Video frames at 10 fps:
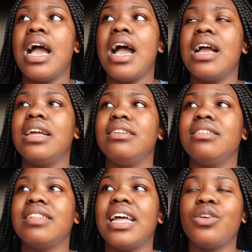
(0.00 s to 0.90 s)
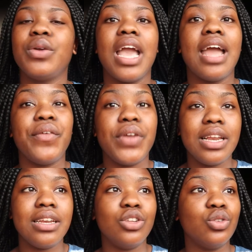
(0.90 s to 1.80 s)
and it's like, okay, I
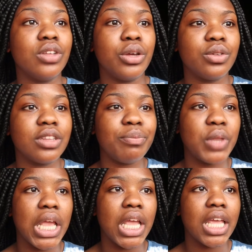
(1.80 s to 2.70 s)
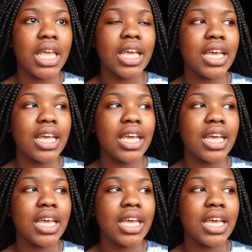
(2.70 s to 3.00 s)
really need to tell you something.